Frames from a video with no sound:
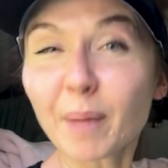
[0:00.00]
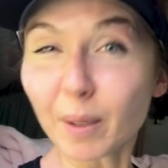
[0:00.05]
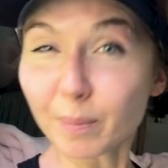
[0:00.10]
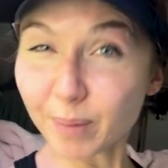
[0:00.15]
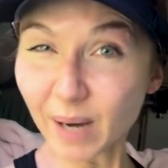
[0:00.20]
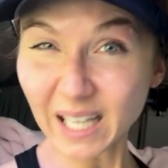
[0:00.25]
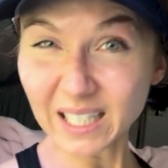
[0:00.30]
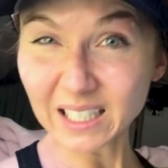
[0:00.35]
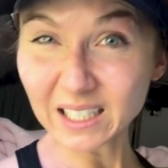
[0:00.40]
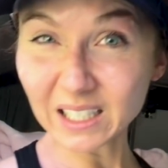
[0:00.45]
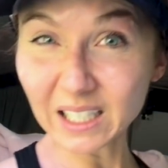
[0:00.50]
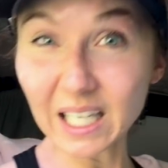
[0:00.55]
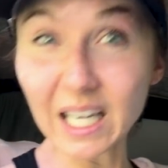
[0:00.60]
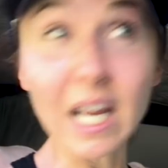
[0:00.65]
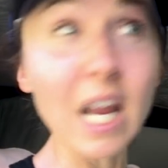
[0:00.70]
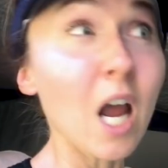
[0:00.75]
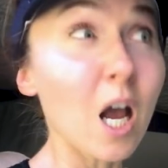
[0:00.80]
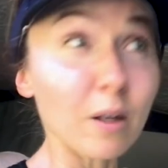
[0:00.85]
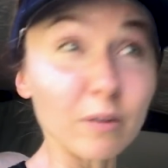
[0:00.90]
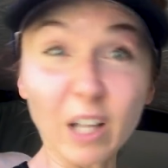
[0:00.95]

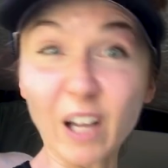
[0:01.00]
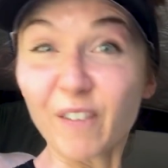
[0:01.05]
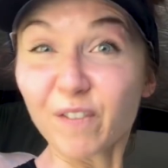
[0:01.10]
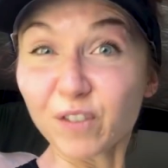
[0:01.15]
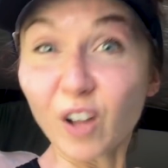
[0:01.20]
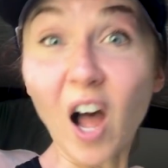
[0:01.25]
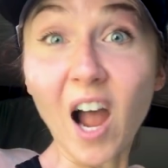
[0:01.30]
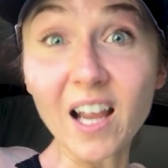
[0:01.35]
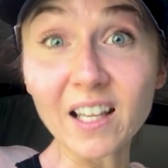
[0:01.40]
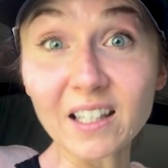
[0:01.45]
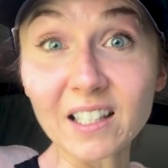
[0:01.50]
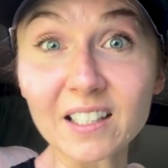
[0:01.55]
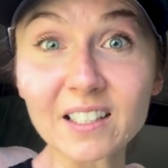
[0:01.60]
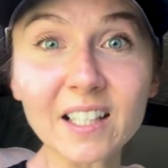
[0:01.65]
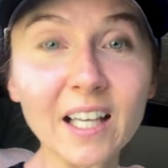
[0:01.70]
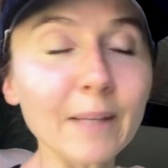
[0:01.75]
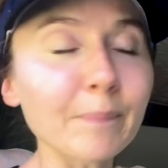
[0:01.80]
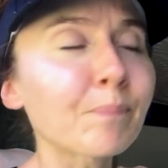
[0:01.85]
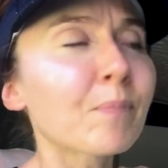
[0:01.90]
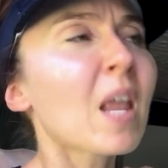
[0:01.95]
practically like flying this
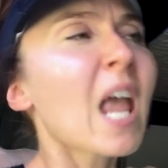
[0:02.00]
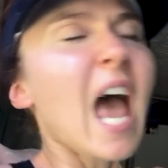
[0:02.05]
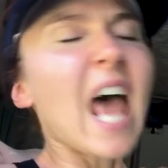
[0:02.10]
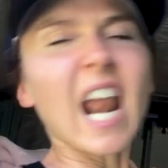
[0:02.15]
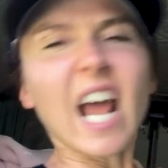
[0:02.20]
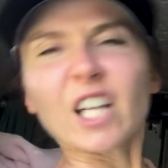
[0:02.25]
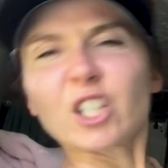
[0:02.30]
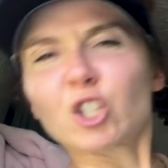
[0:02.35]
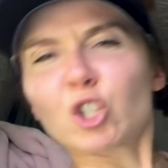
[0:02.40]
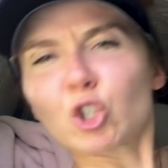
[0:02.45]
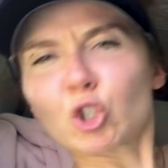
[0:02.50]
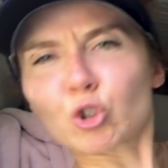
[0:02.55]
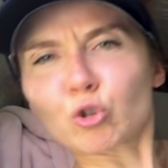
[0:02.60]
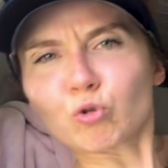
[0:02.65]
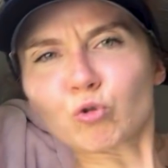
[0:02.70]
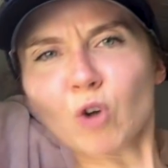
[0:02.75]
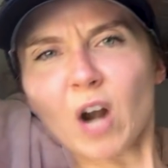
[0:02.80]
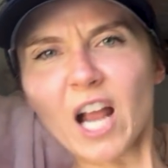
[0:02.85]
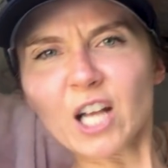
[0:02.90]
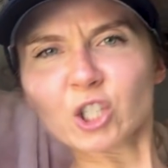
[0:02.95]
thing. And I
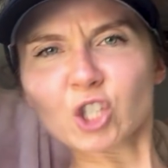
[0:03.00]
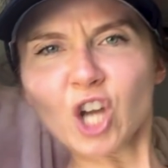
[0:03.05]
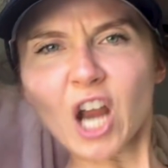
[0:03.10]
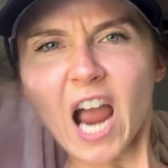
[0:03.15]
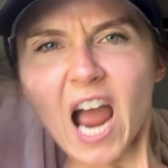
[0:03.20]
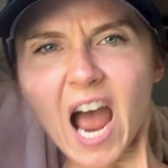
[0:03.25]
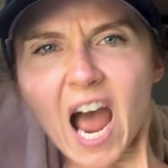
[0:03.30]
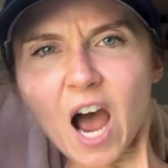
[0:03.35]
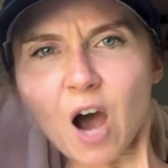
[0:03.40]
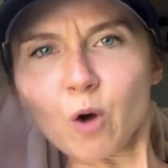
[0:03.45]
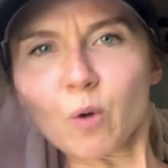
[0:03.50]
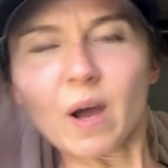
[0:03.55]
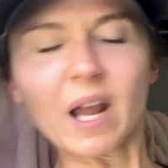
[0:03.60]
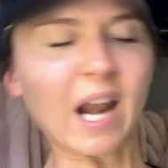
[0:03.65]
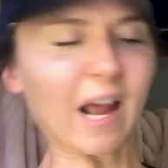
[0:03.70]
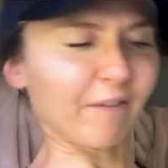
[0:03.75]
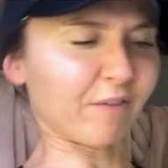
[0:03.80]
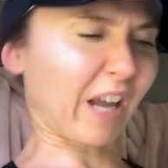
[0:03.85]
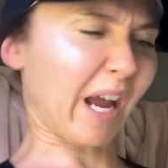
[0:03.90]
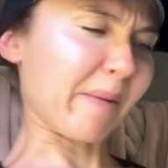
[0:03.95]
stretch out
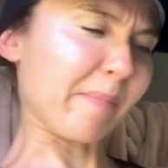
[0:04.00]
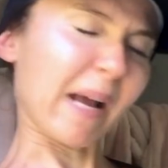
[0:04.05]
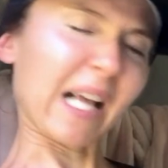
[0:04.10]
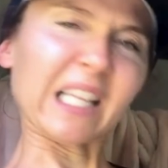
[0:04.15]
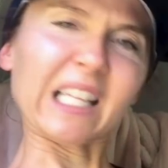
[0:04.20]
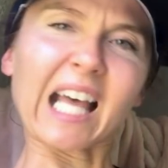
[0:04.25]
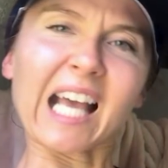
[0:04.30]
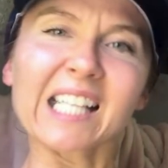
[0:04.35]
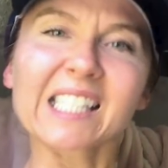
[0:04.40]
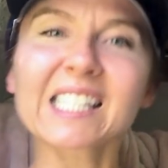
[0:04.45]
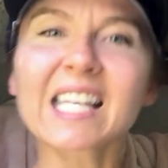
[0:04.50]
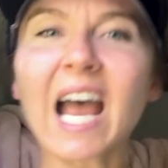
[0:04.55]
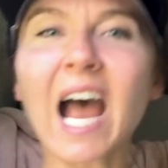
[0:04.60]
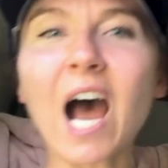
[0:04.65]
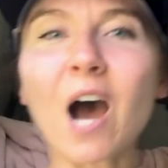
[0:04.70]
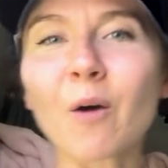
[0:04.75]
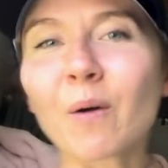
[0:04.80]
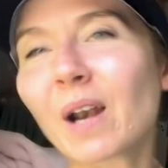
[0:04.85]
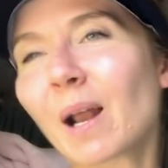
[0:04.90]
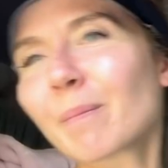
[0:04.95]
and I've got my legs
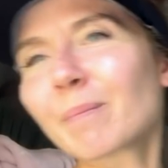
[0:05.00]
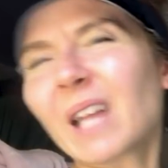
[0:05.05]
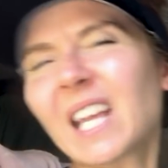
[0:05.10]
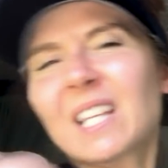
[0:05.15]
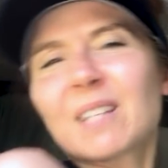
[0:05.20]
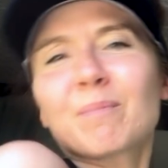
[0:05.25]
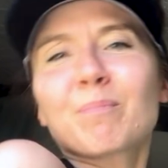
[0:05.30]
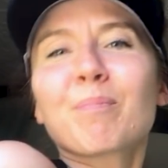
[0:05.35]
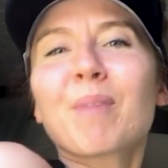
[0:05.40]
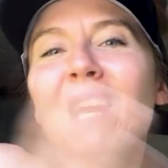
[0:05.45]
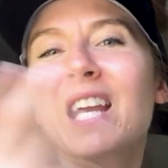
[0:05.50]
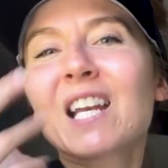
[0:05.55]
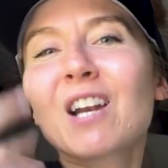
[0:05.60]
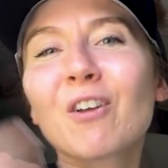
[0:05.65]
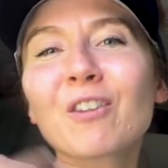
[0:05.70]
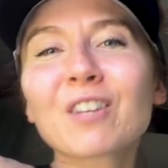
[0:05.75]
out and I'm like making